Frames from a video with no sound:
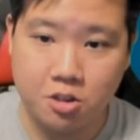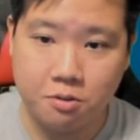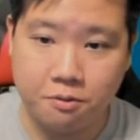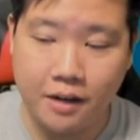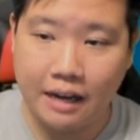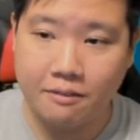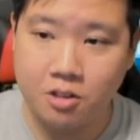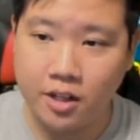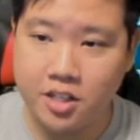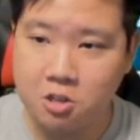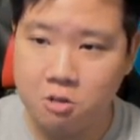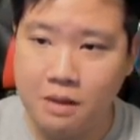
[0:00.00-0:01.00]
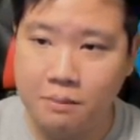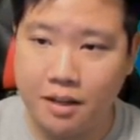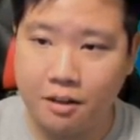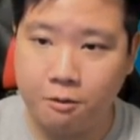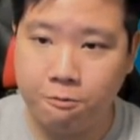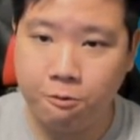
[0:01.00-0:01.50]
to 5. So I assume maybe
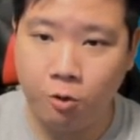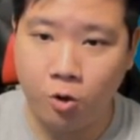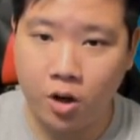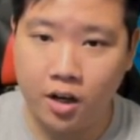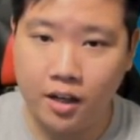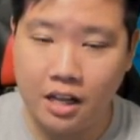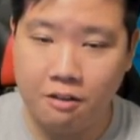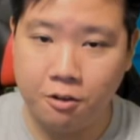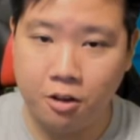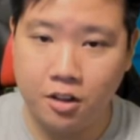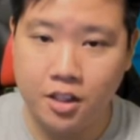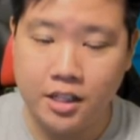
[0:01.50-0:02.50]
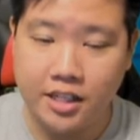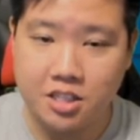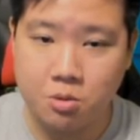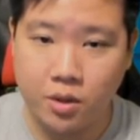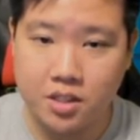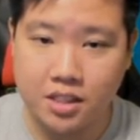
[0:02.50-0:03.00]
at the 4 level
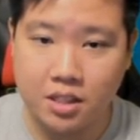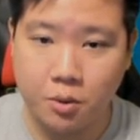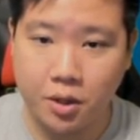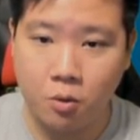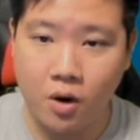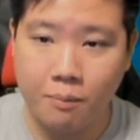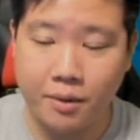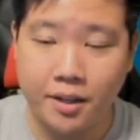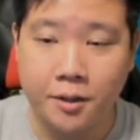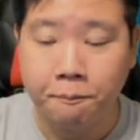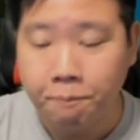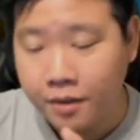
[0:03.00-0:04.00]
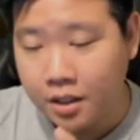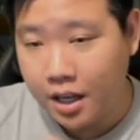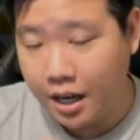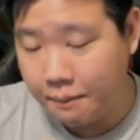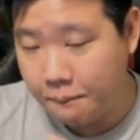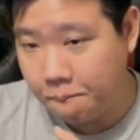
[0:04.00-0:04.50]
is where it's going to require me.
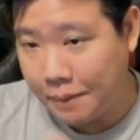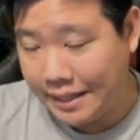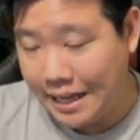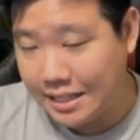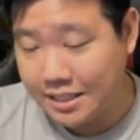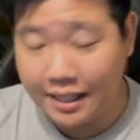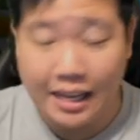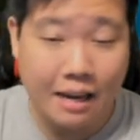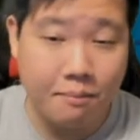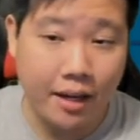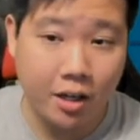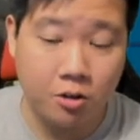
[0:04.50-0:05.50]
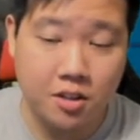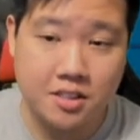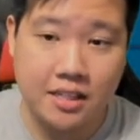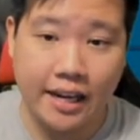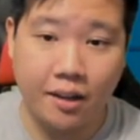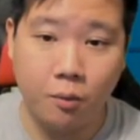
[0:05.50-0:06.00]
By that time, I could
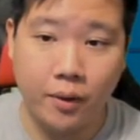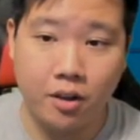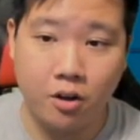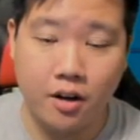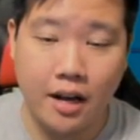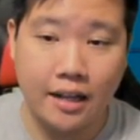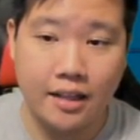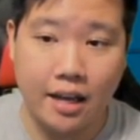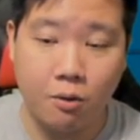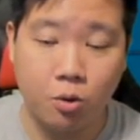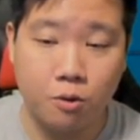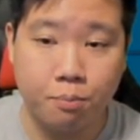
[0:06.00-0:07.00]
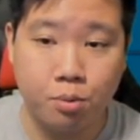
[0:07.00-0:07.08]
decide whether or not I would